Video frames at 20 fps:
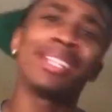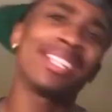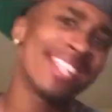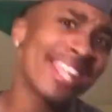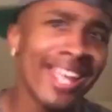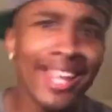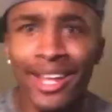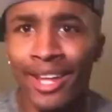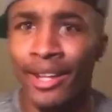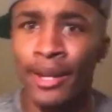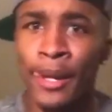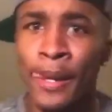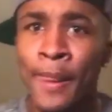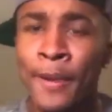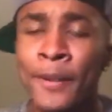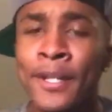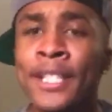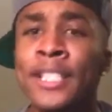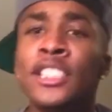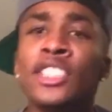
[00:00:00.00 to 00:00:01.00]
yeah.
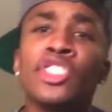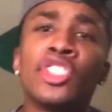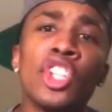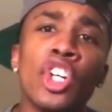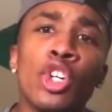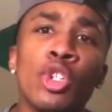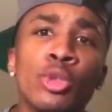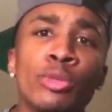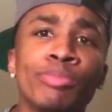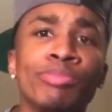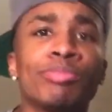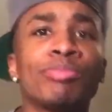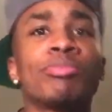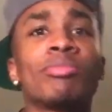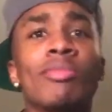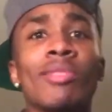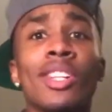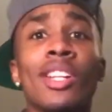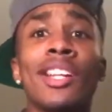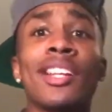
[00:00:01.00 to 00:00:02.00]
So,
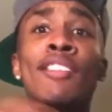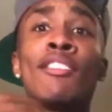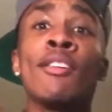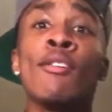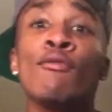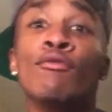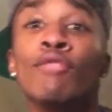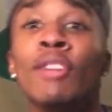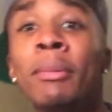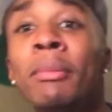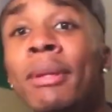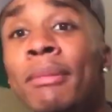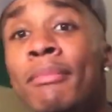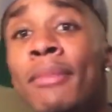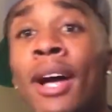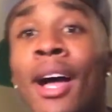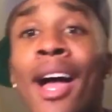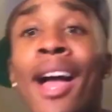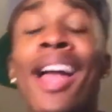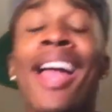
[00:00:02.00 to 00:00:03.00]
Remy
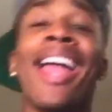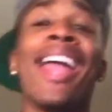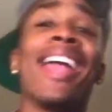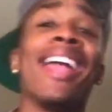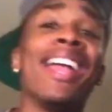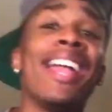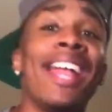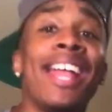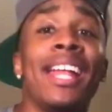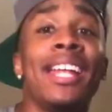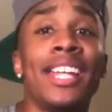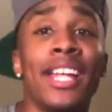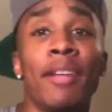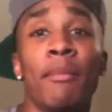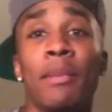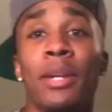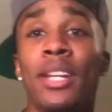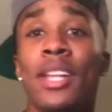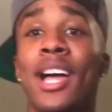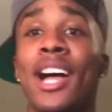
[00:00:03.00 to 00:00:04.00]
Ma and Nicki
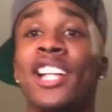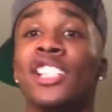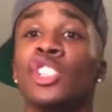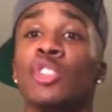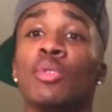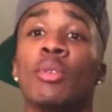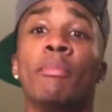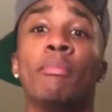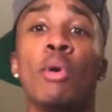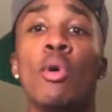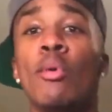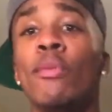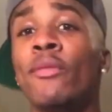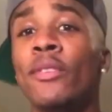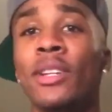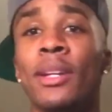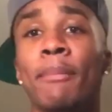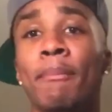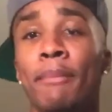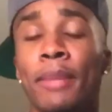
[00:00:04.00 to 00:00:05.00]
Minaj, they were both
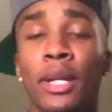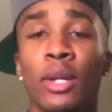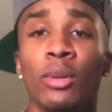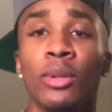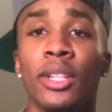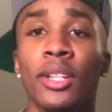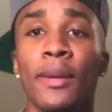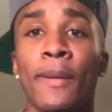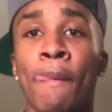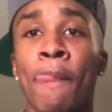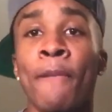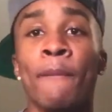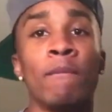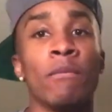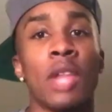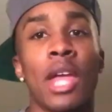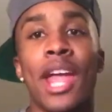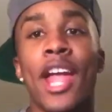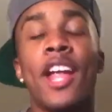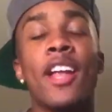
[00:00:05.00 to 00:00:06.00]
in the building.
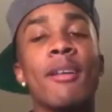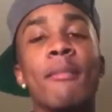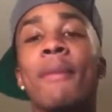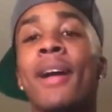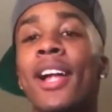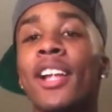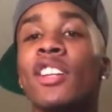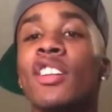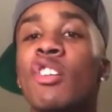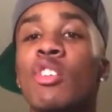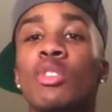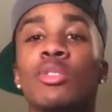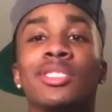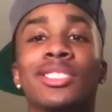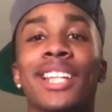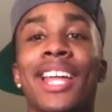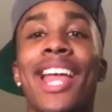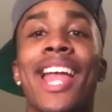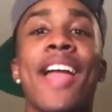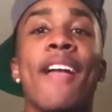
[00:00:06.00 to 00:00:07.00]
Everybody knows
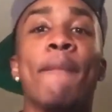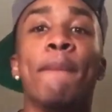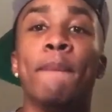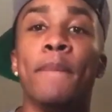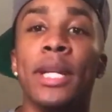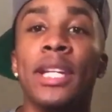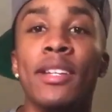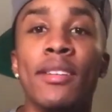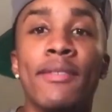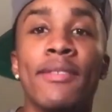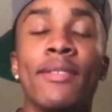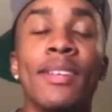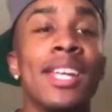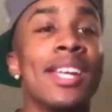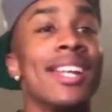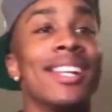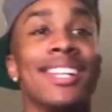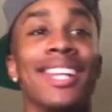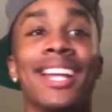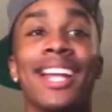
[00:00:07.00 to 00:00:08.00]
they had beef.
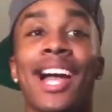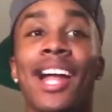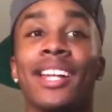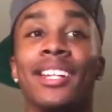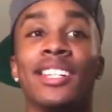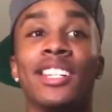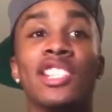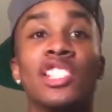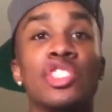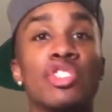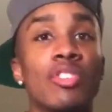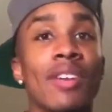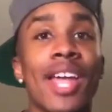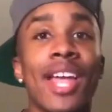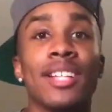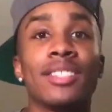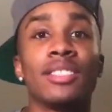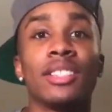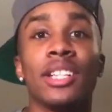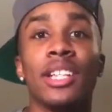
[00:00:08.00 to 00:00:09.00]
They got diss
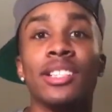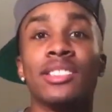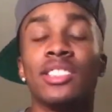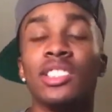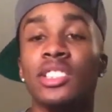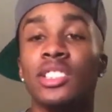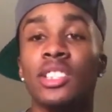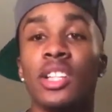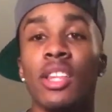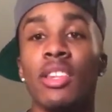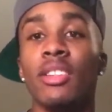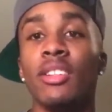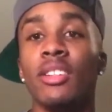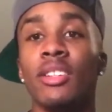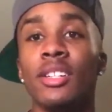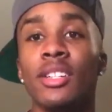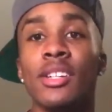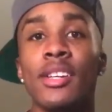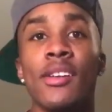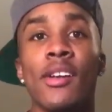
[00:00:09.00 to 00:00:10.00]
tracks against each
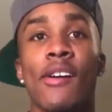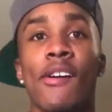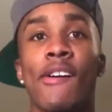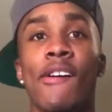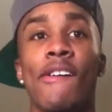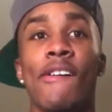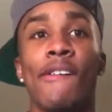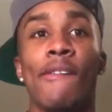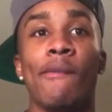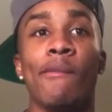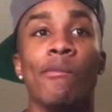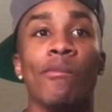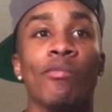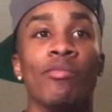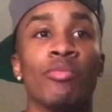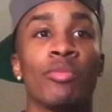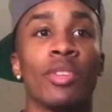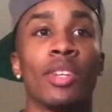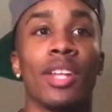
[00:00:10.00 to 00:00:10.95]
other. And